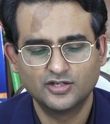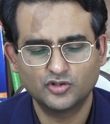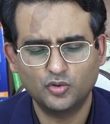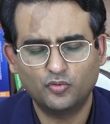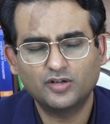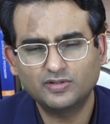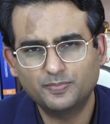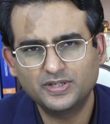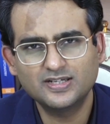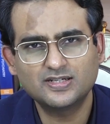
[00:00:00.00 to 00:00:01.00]
So one of the
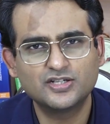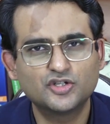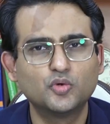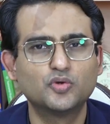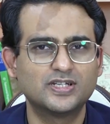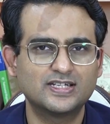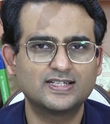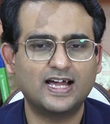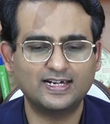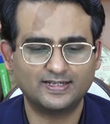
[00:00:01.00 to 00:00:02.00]
biggest issues is
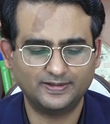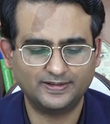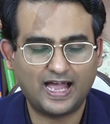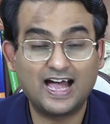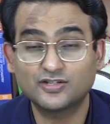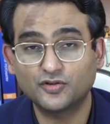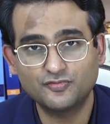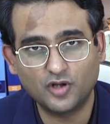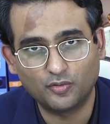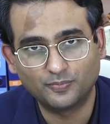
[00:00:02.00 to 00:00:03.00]
that as
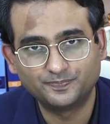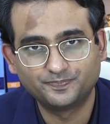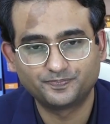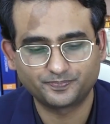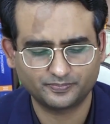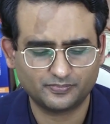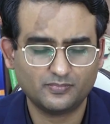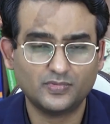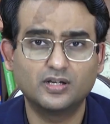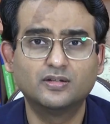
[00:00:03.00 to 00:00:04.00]
of now,
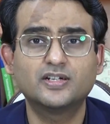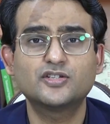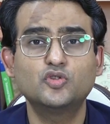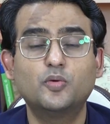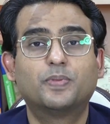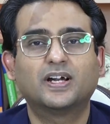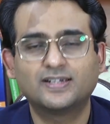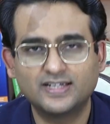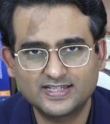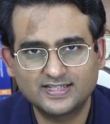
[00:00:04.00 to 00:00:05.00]
there is no
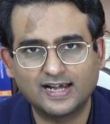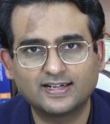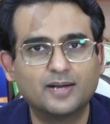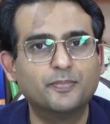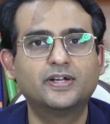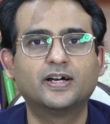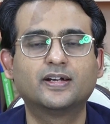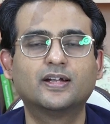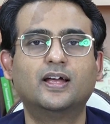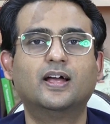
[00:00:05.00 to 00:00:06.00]
blood test that can be
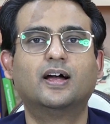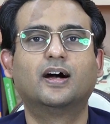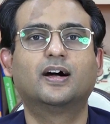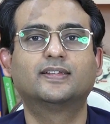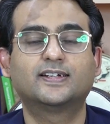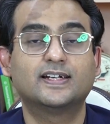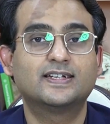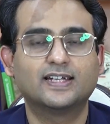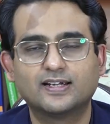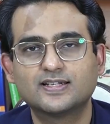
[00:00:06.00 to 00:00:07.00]
done that
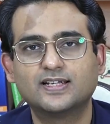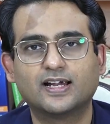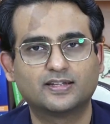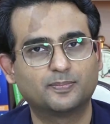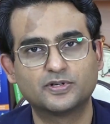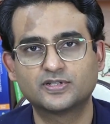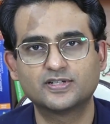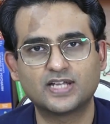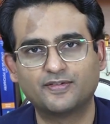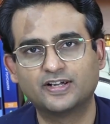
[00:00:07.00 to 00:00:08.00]
can tell us that the
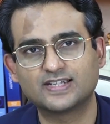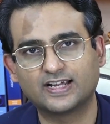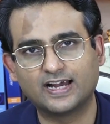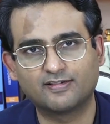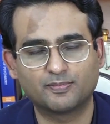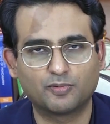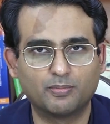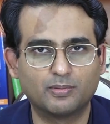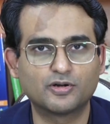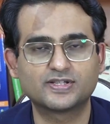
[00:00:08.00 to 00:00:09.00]
person is having a psychiatric
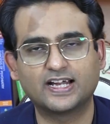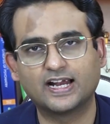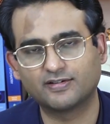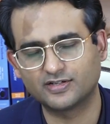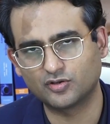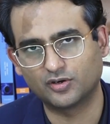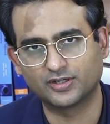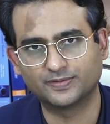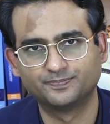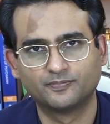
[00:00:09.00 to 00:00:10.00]
problem or psychiatric disorder.